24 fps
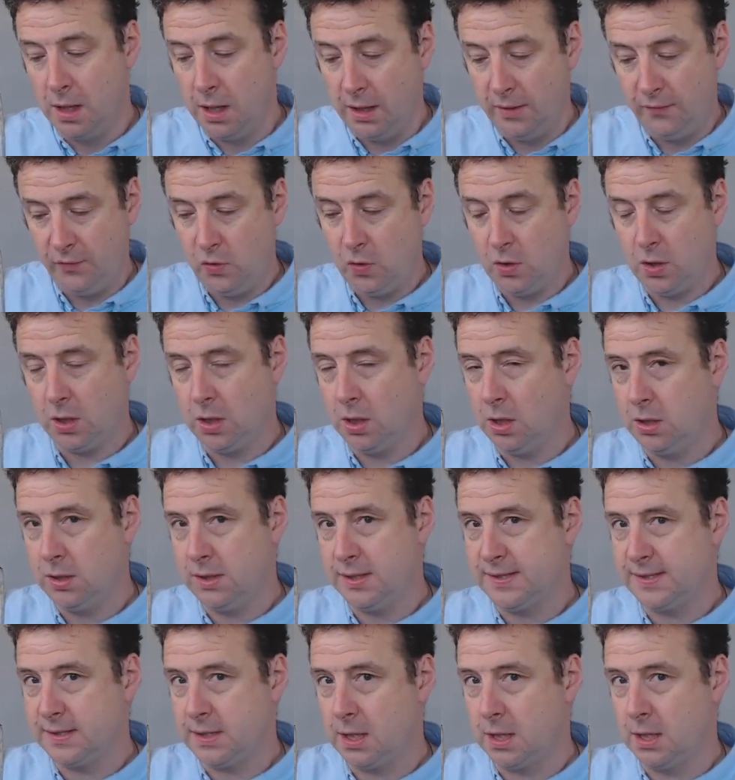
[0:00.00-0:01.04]
If you can
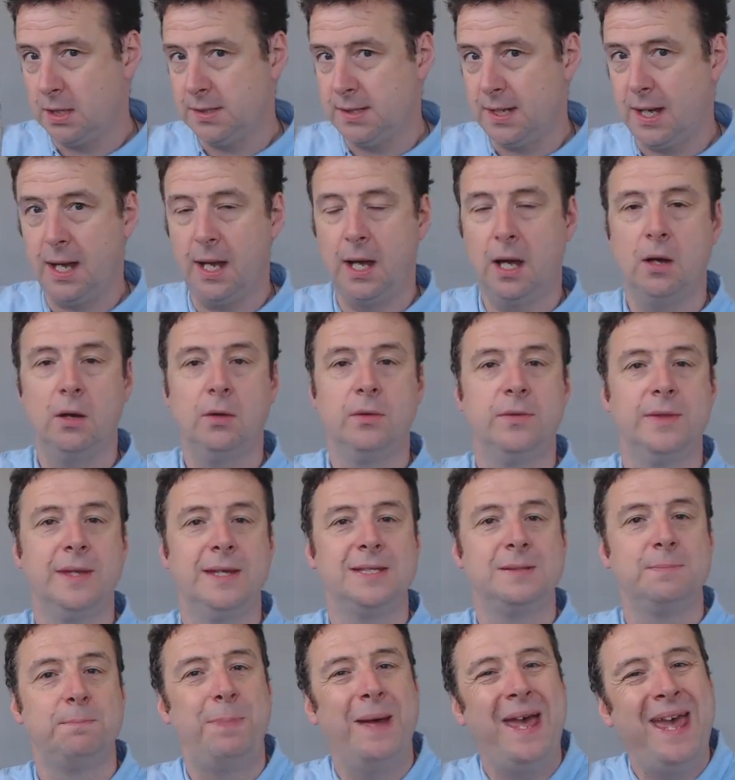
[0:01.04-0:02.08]
understand how
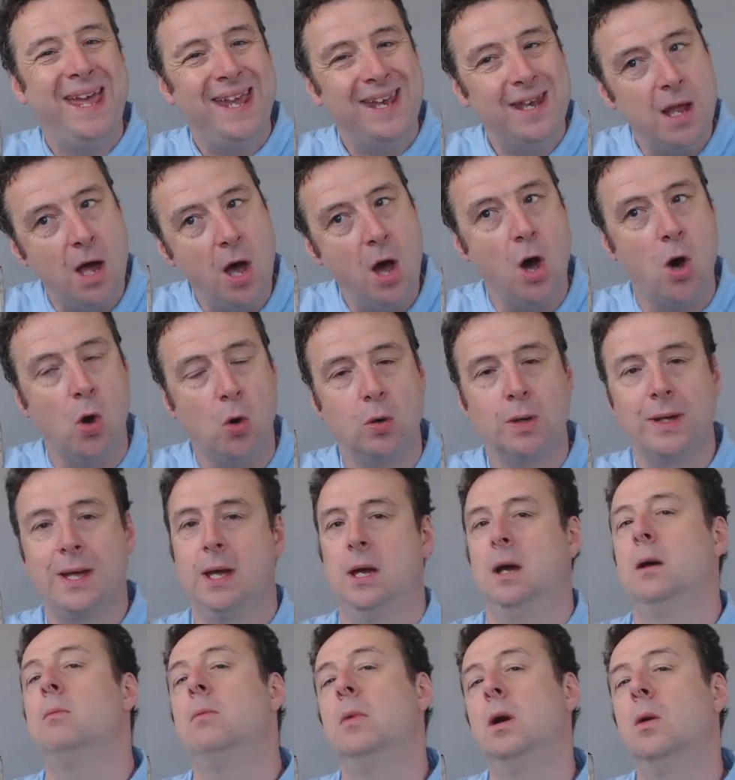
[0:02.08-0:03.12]
this pinhole
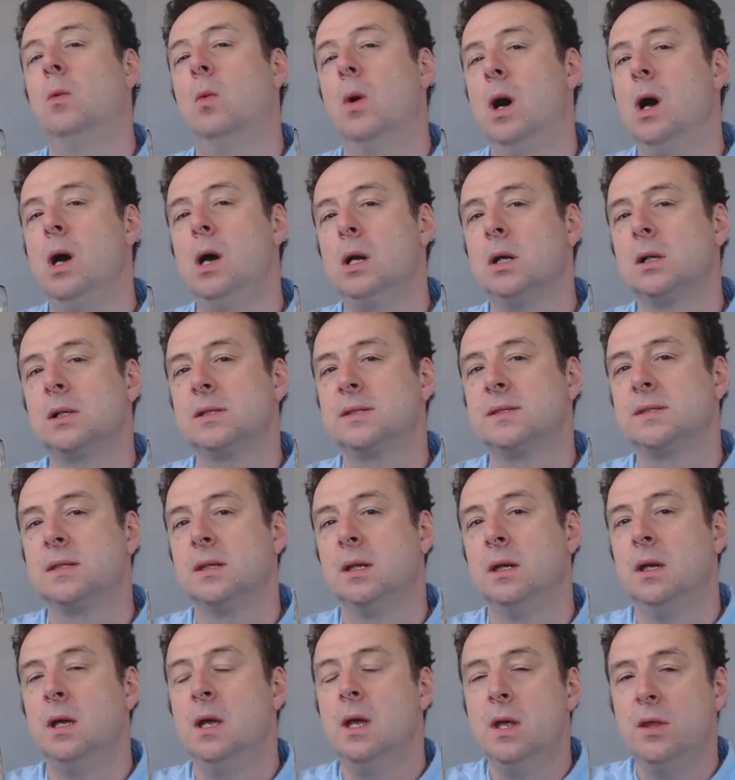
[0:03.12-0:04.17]
camera works,